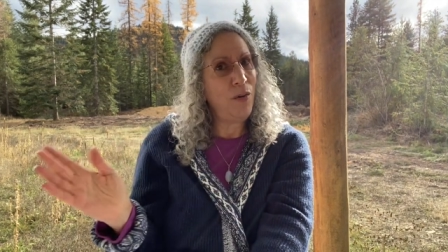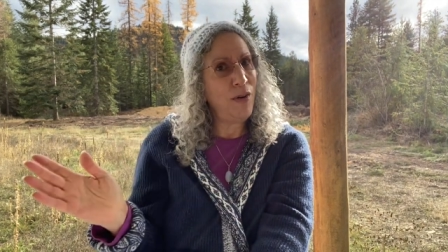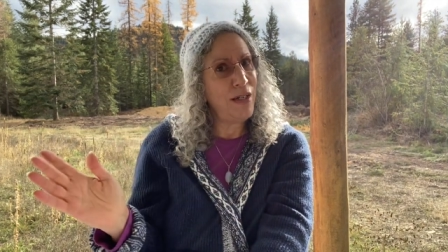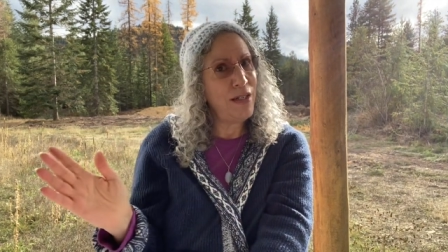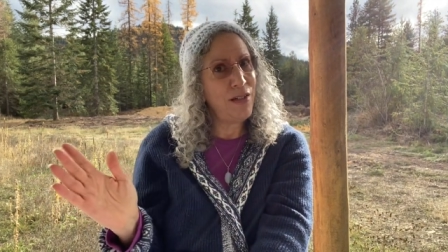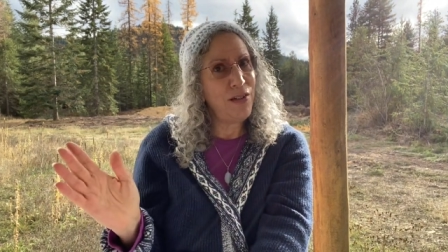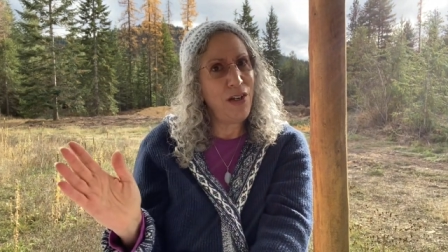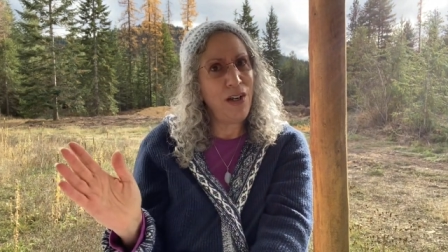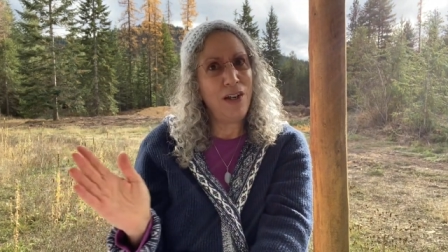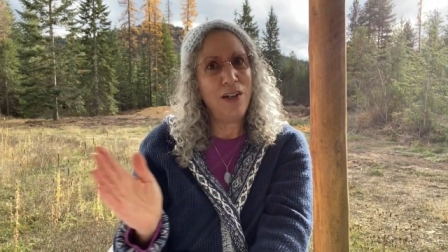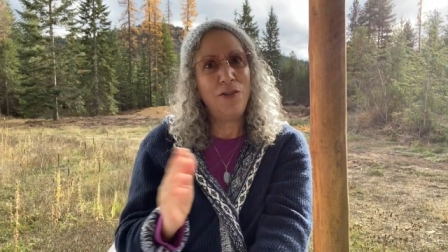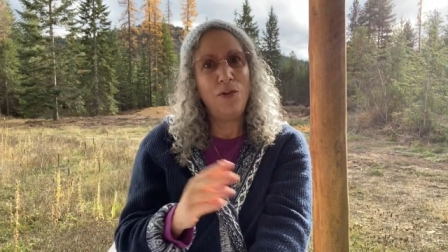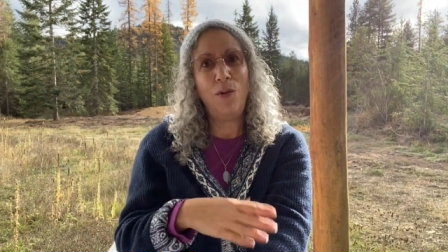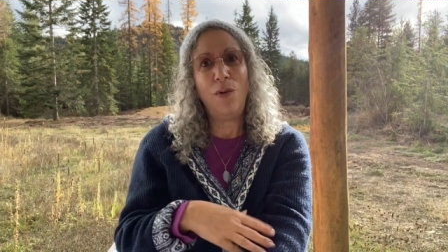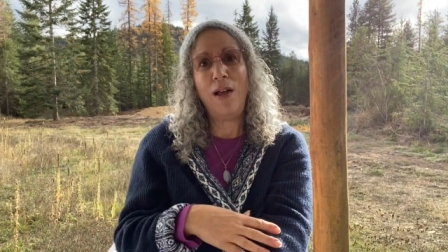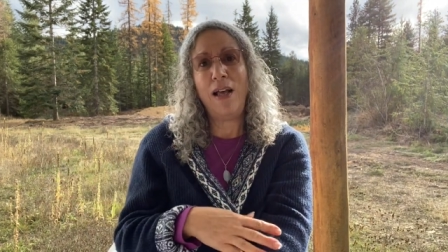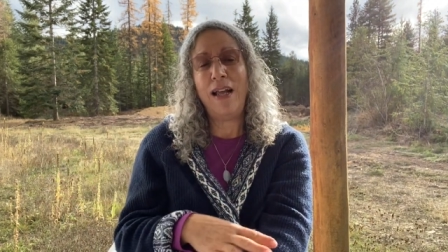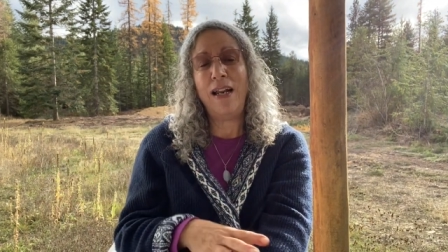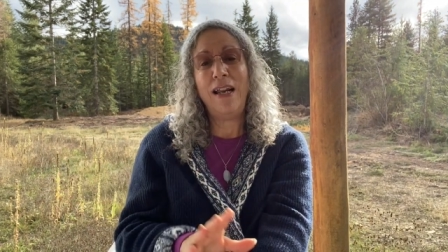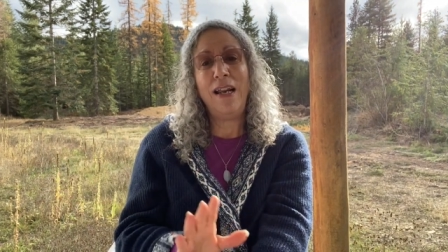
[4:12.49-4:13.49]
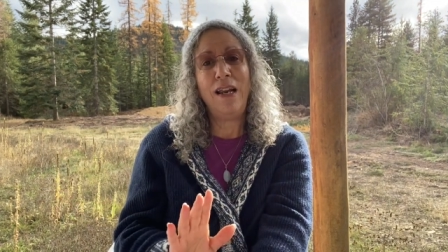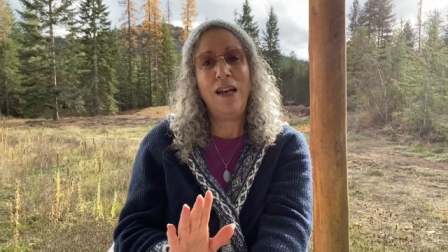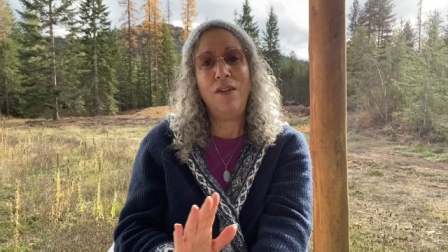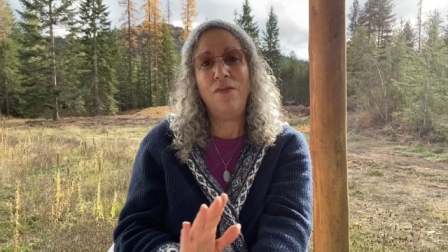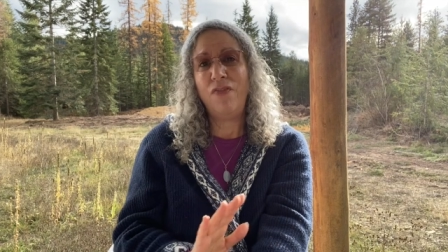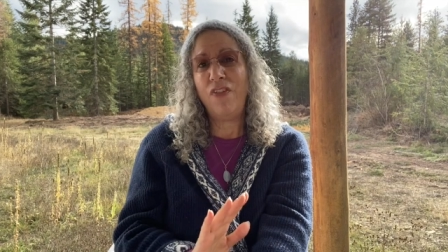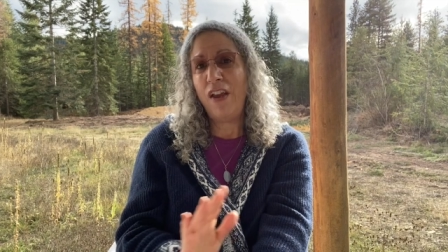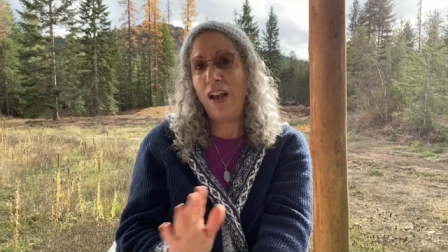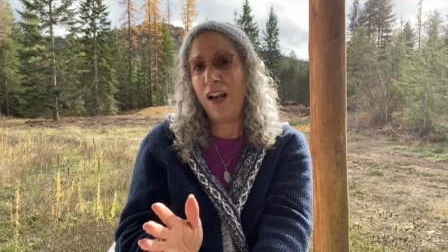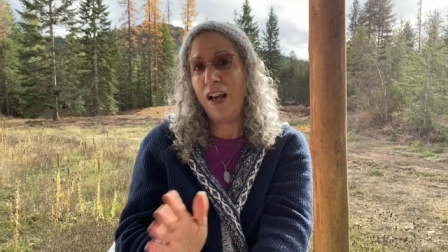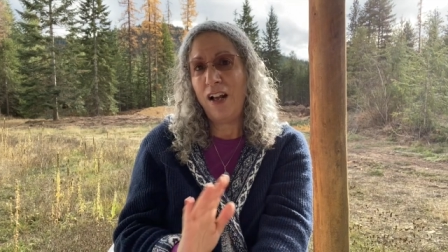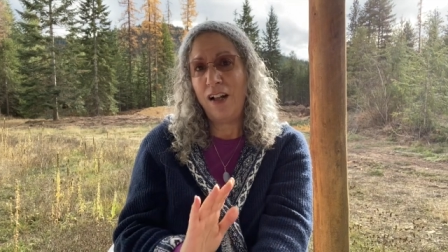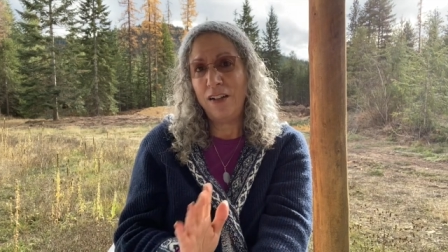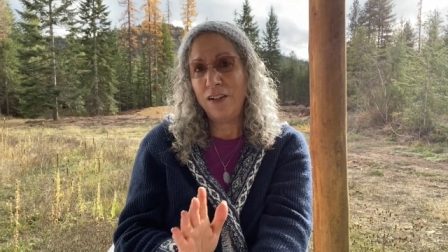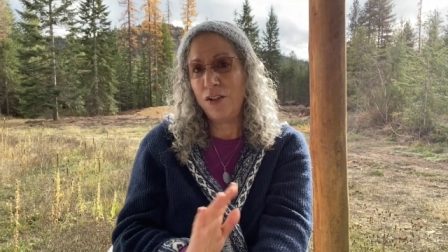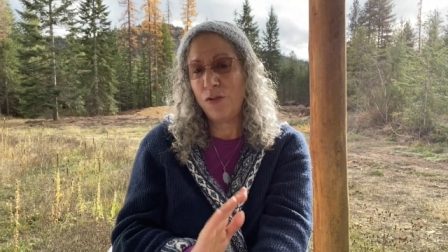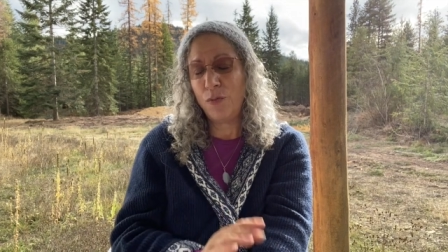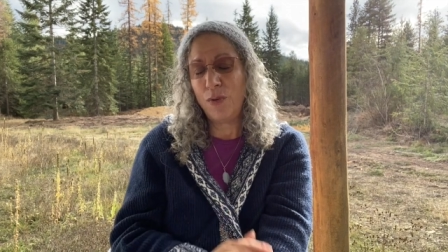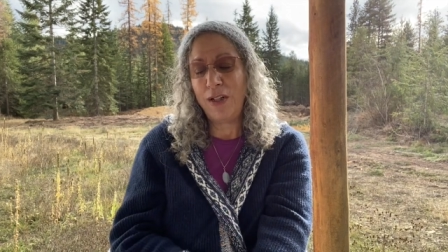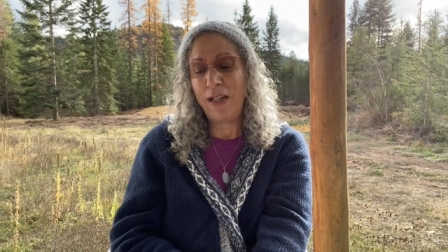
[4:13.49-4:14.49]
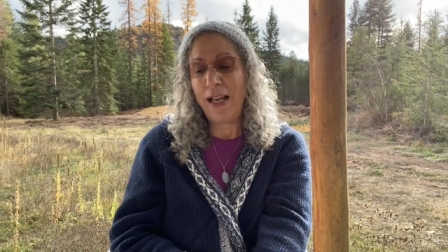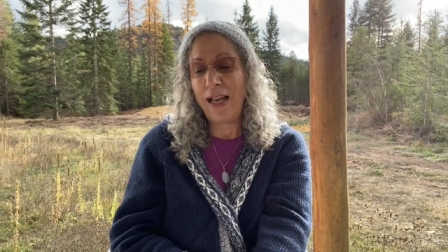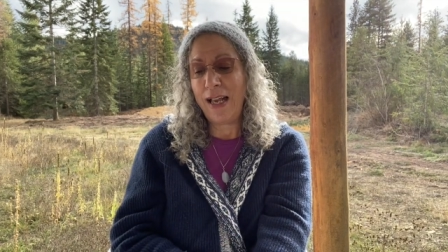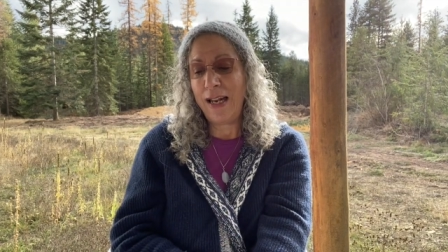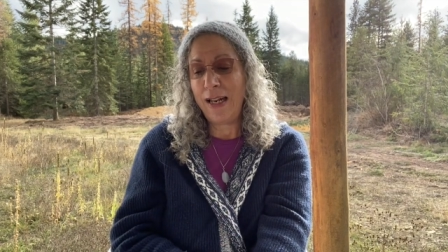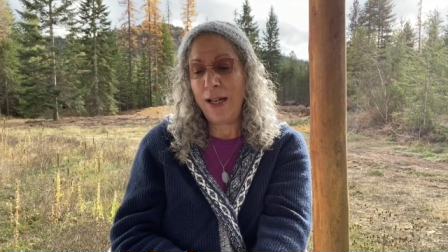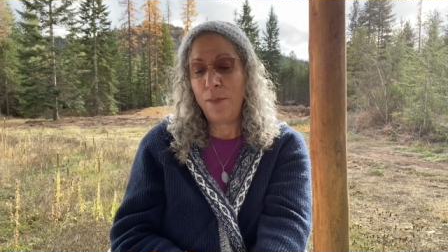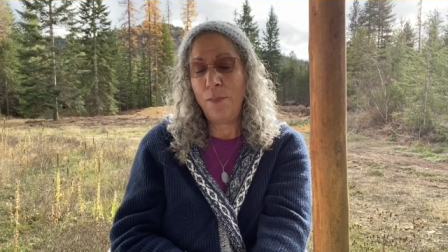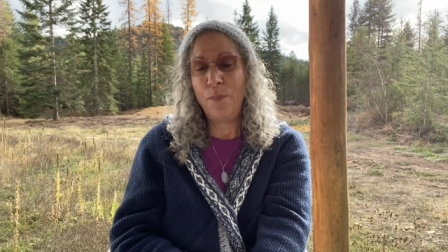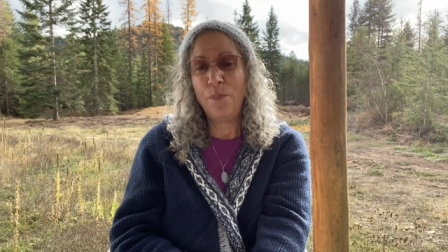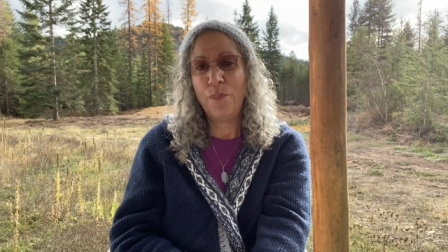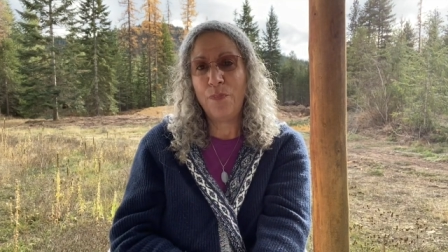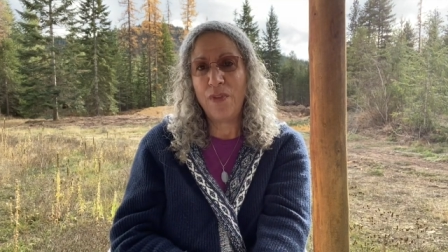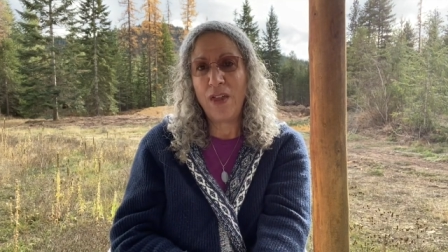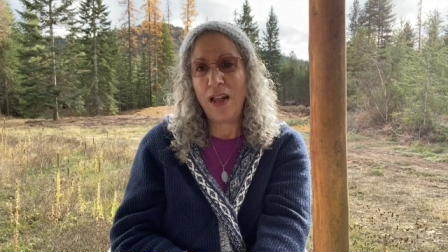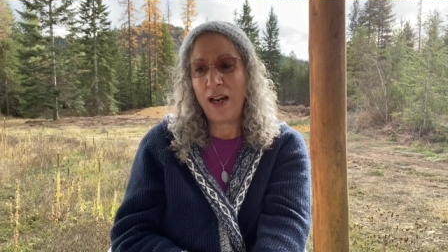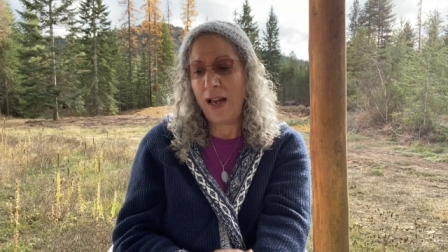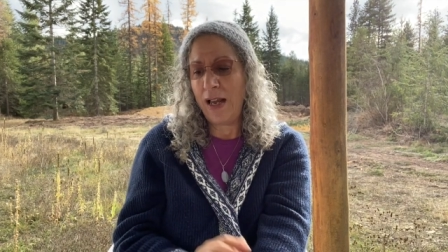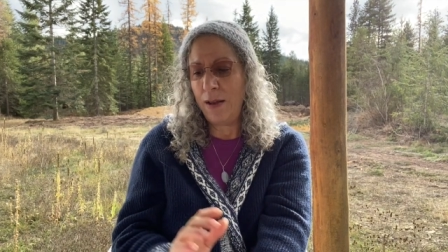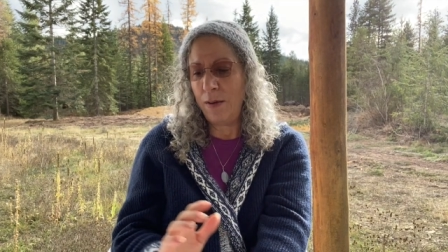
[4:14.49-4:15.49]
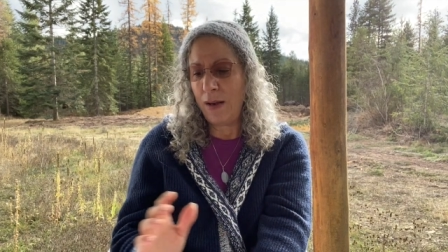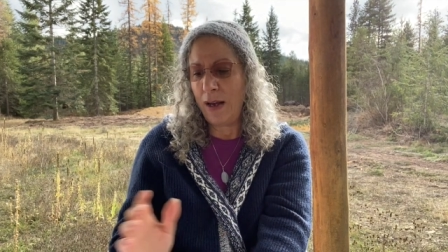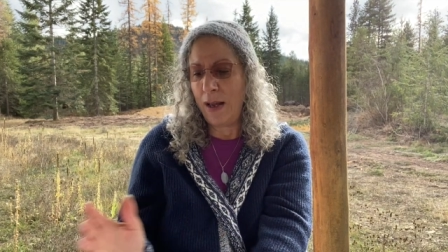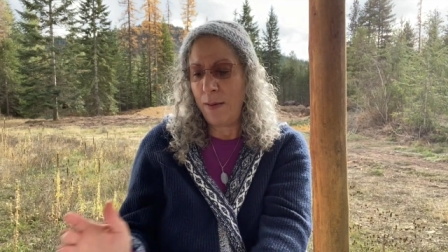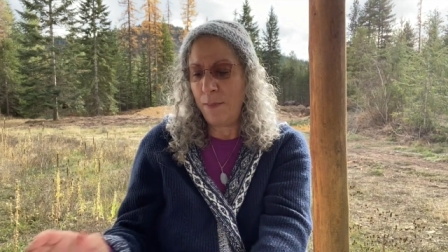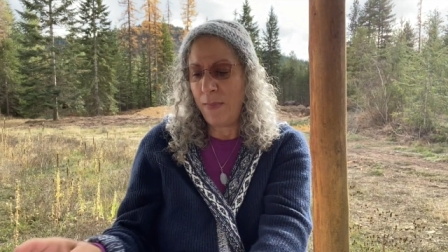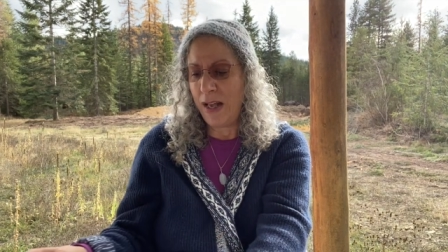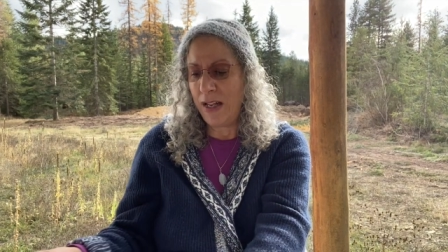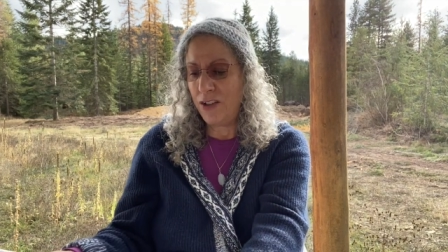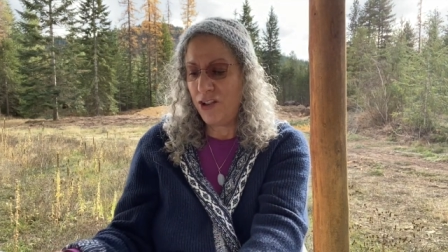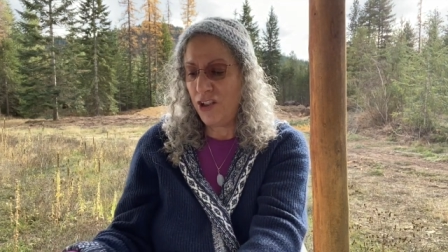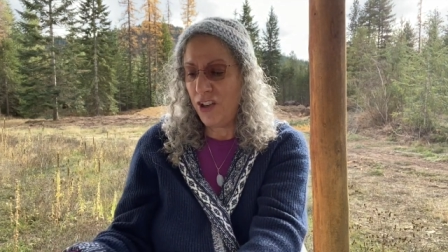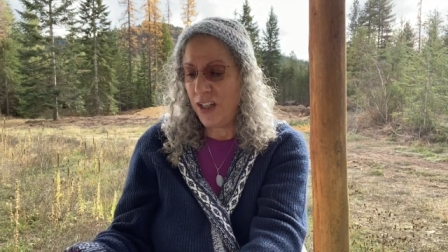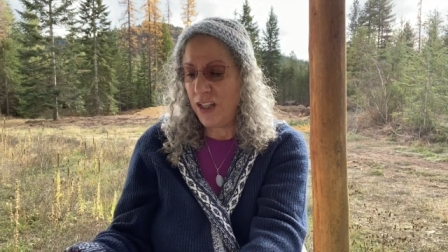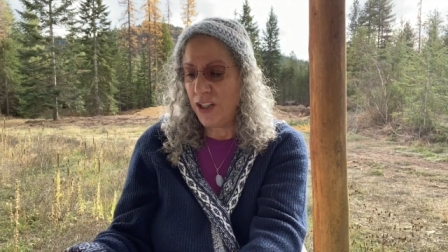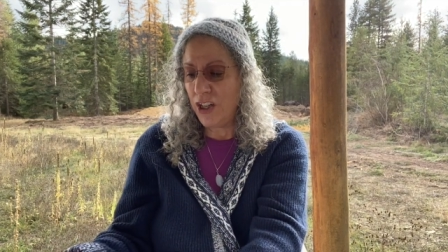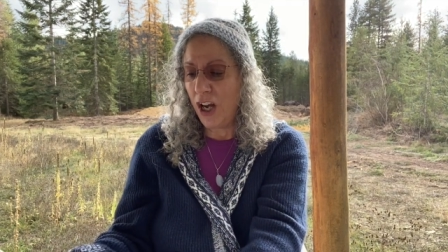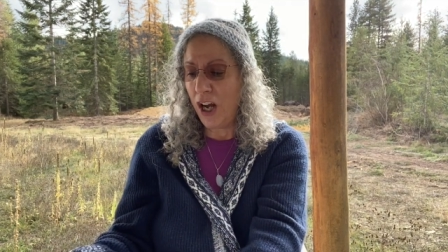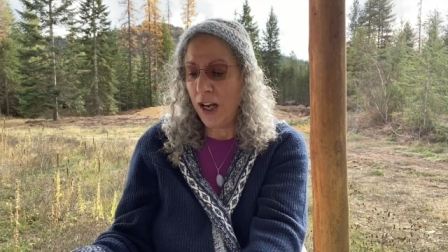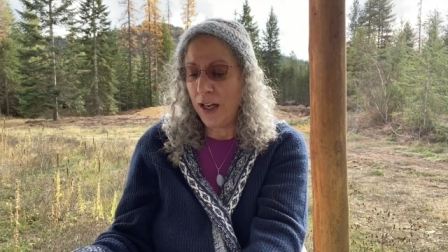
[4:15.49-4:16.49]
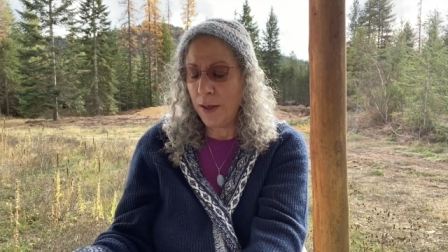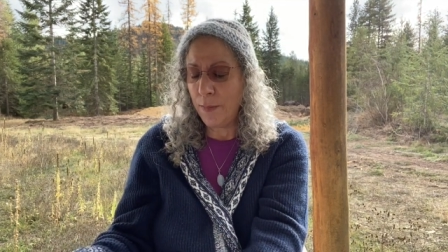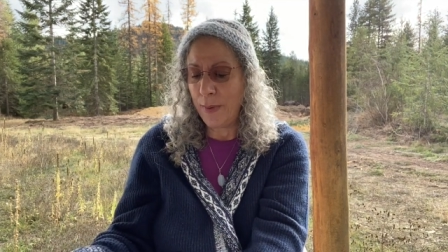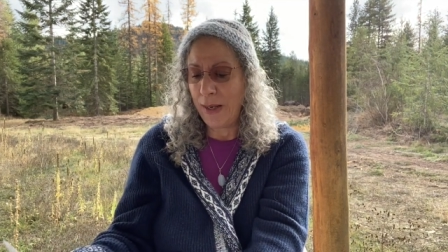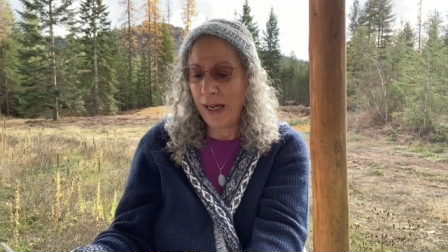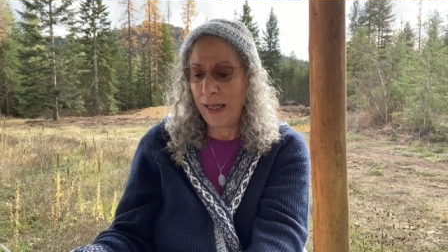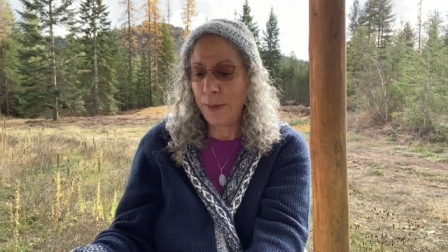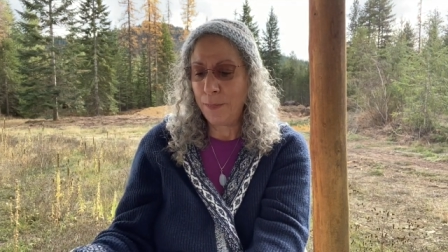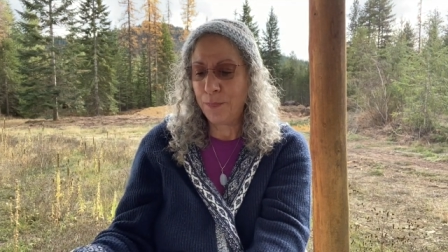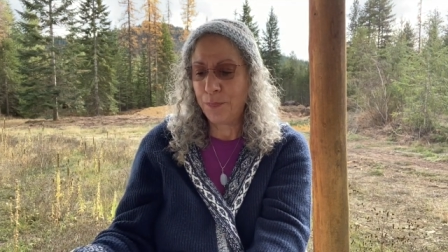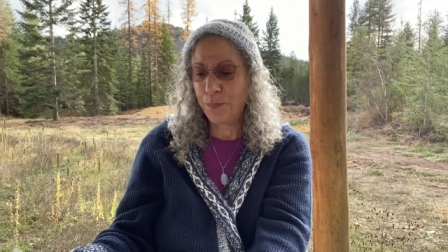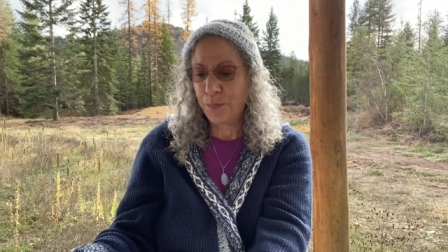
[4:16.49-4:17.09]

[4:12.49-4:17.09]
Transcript: And as usual, anything else related that I, I mention and talk about.